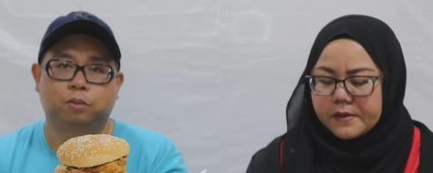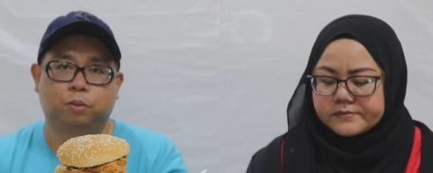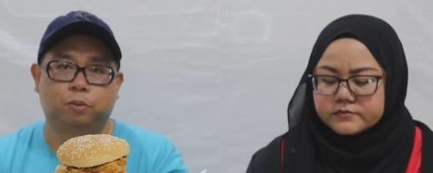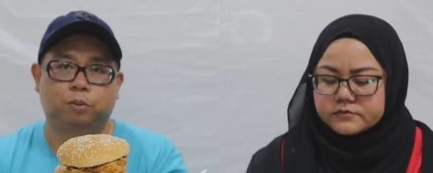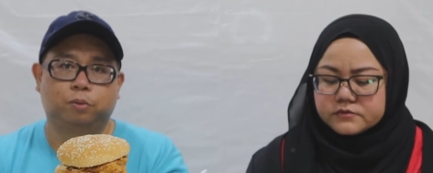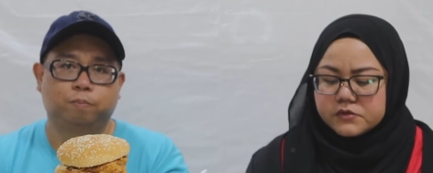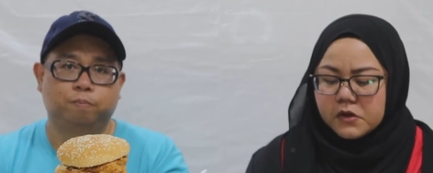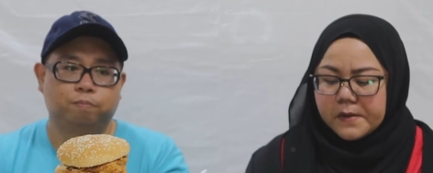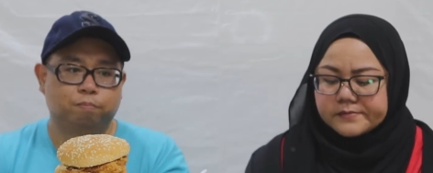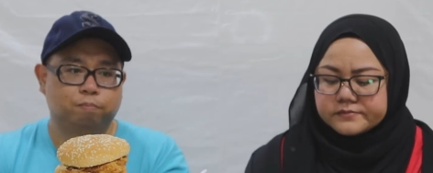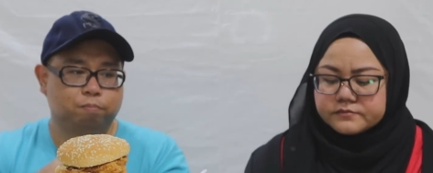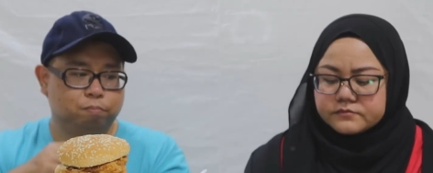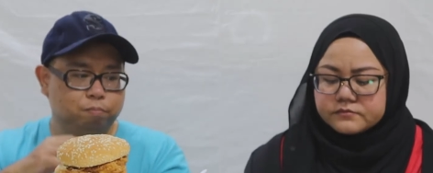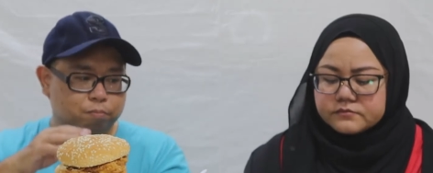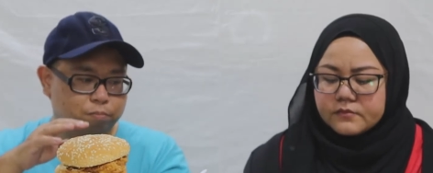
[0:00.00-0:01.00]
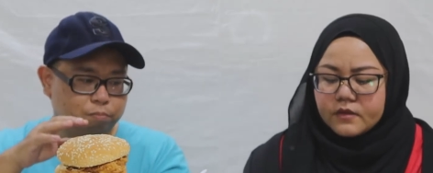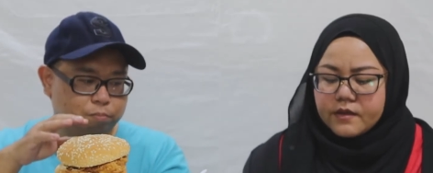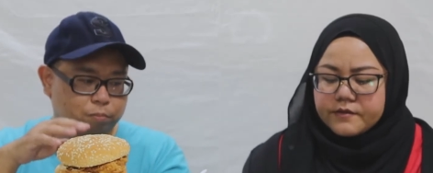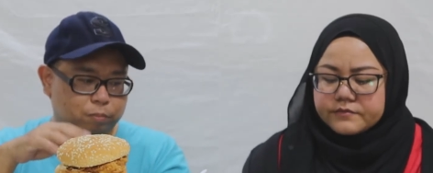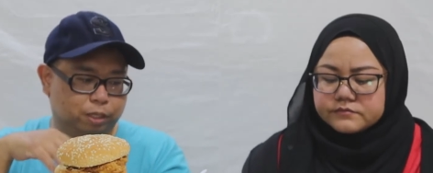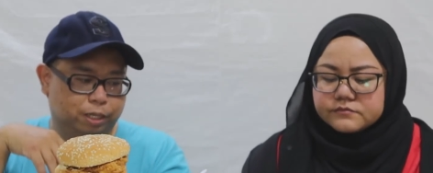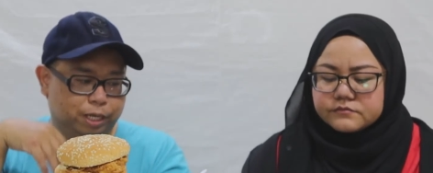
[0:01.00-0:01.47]
Speaker 1: So,
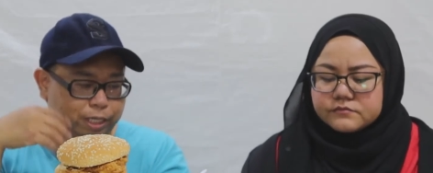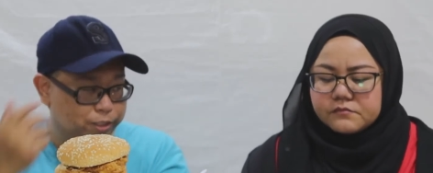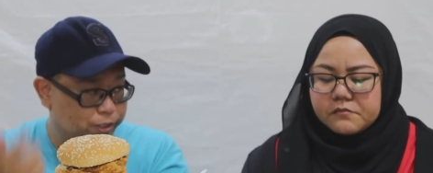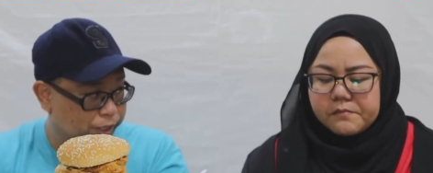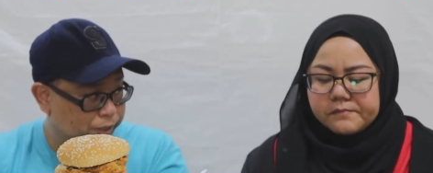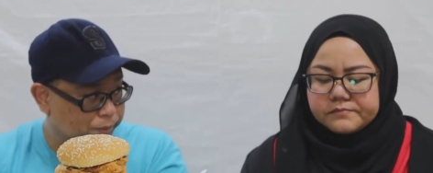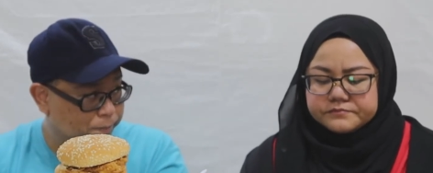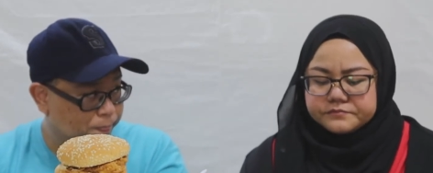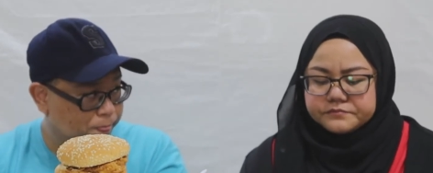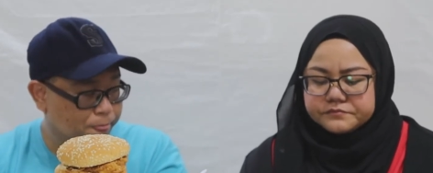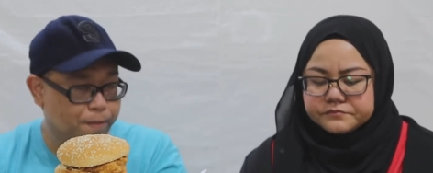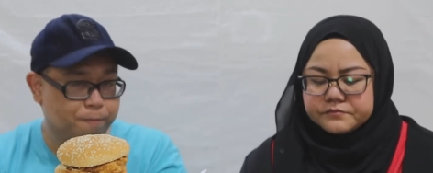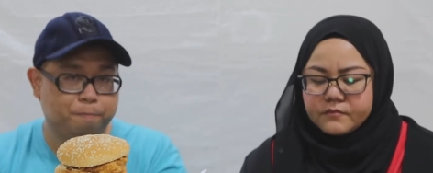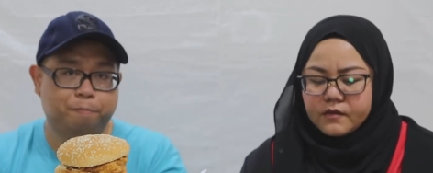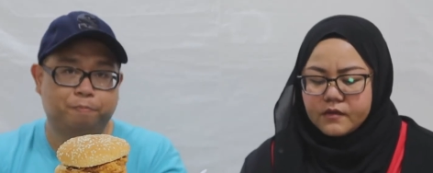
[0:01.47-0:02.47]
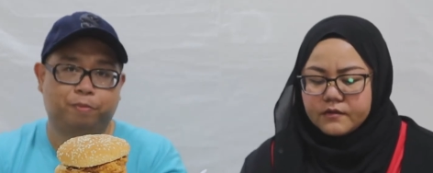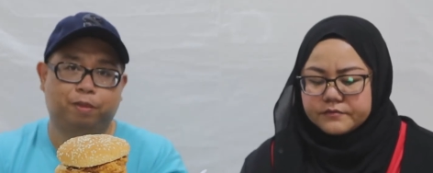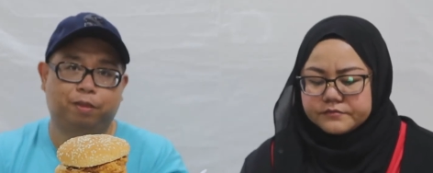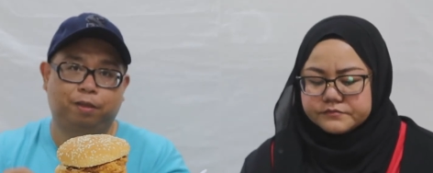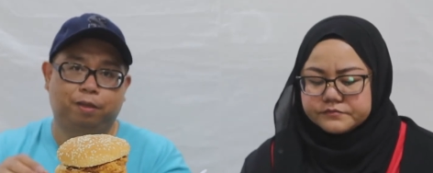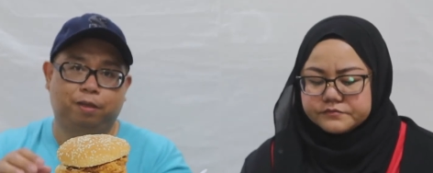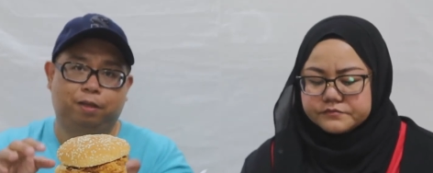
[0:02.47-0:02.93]
the next day,
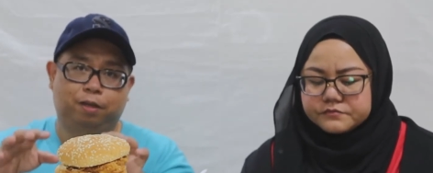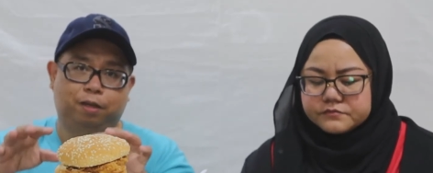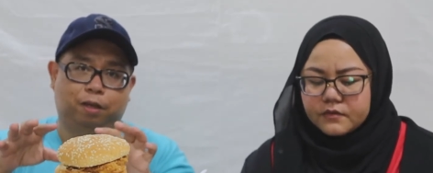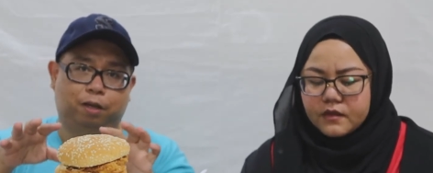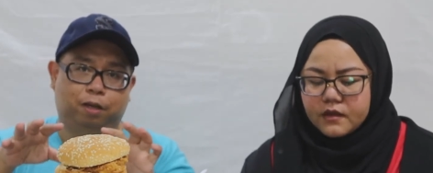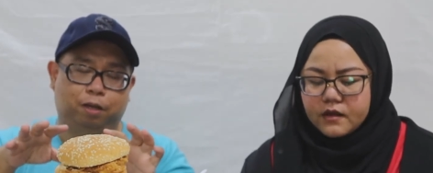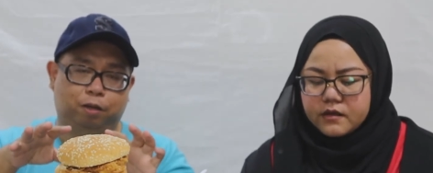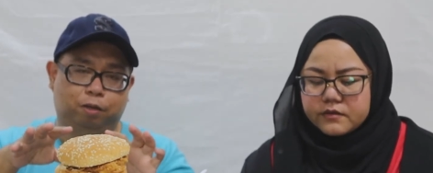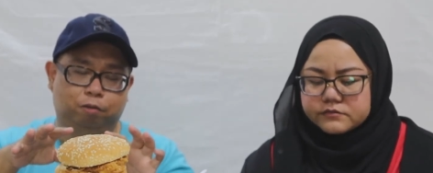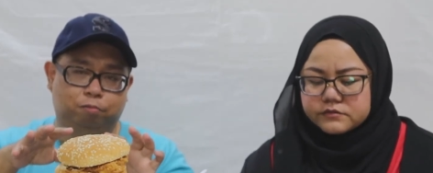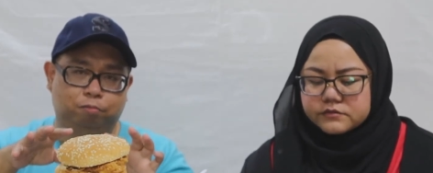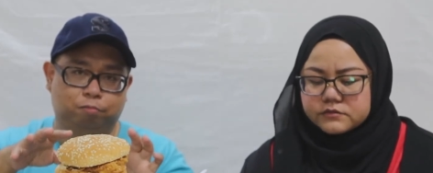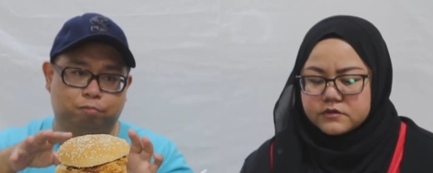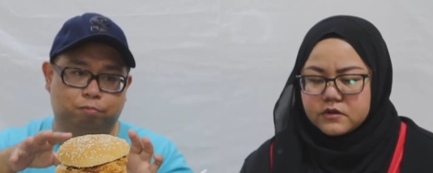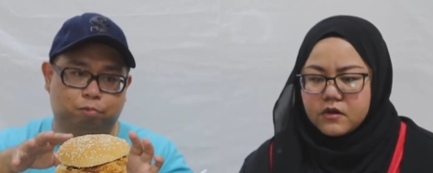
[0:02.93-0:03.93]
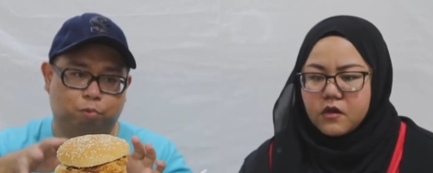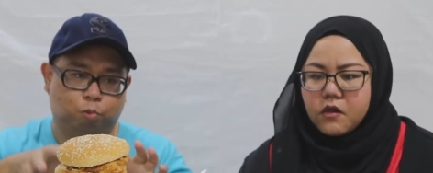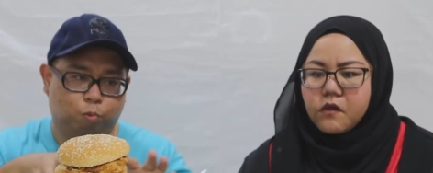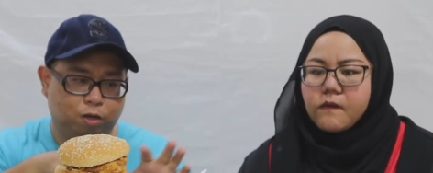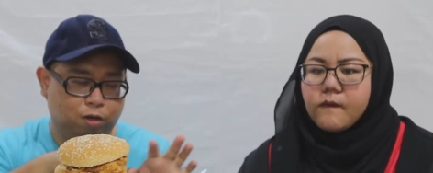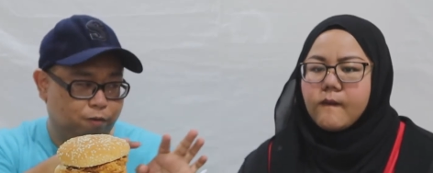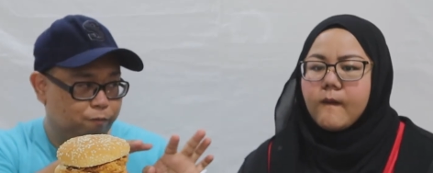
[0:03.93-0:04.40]
uh,
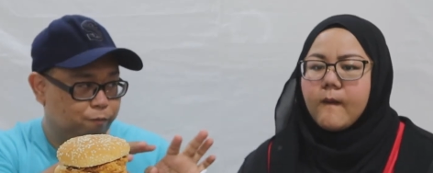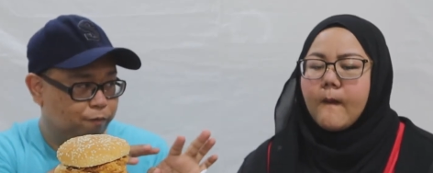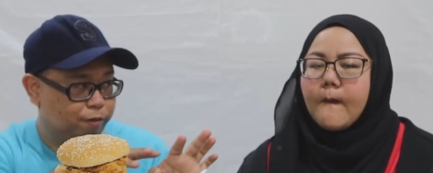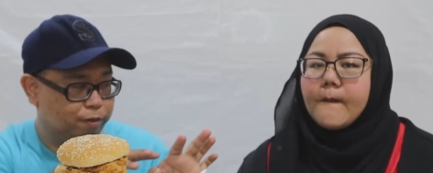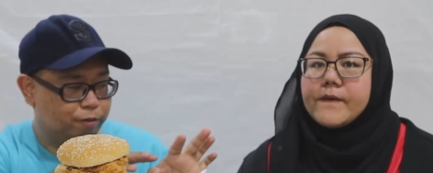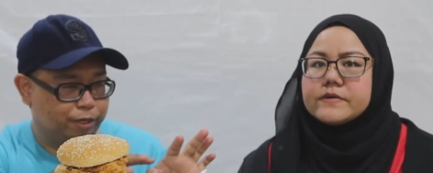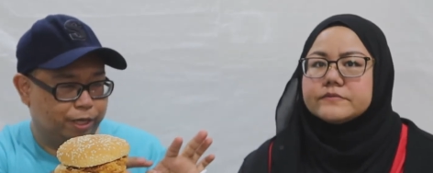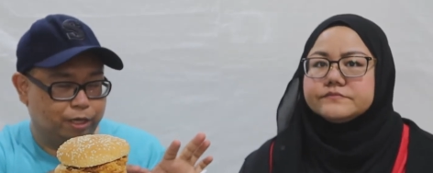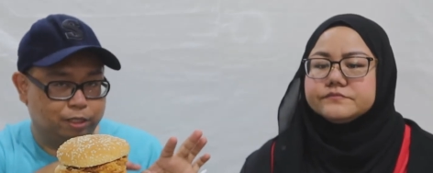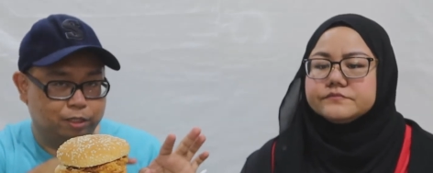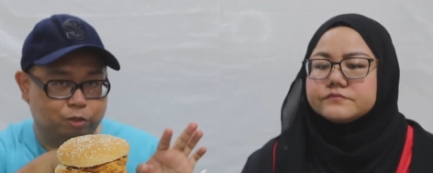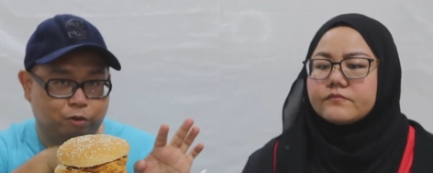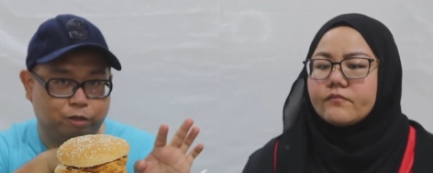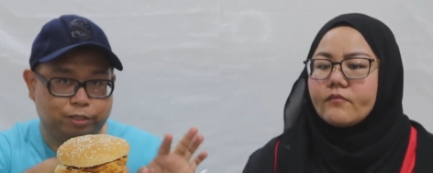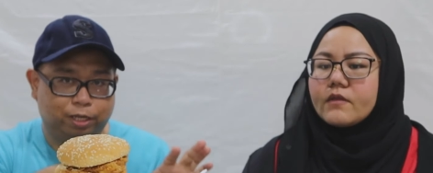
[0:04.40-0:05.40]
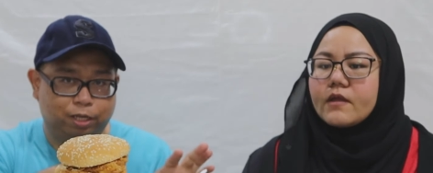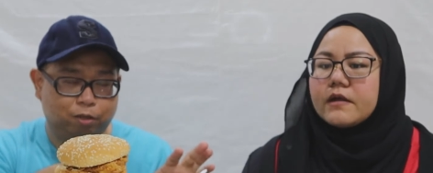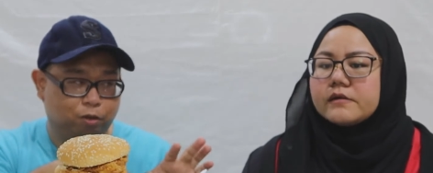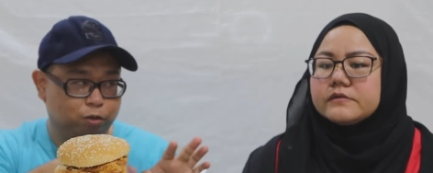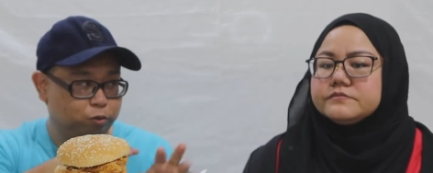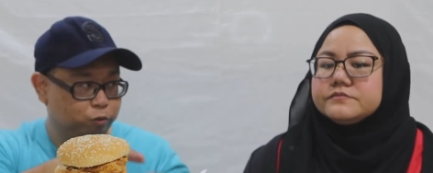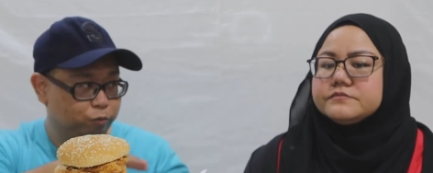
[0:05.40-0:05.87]
one of, okay, the
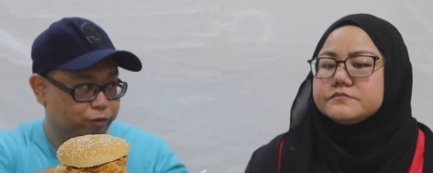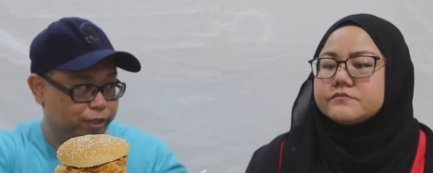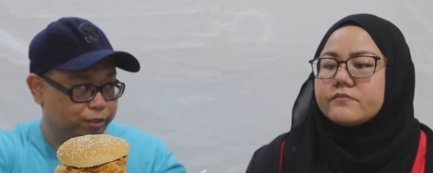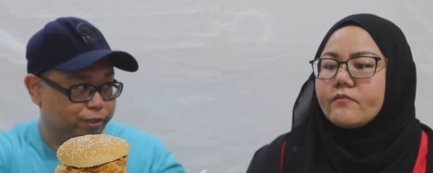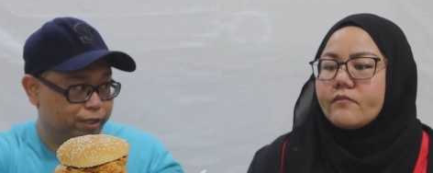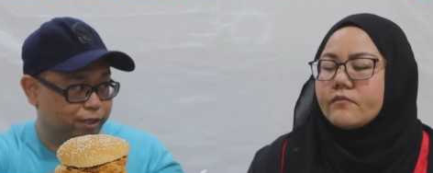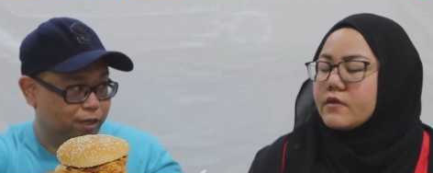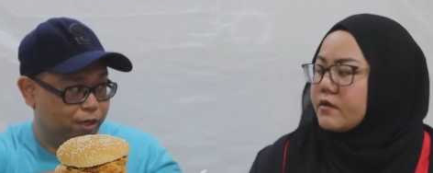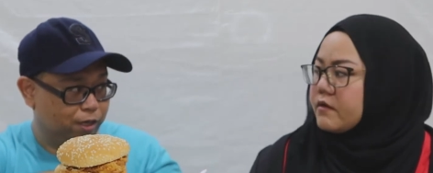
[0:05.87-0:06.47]
storyteller got two friends, right?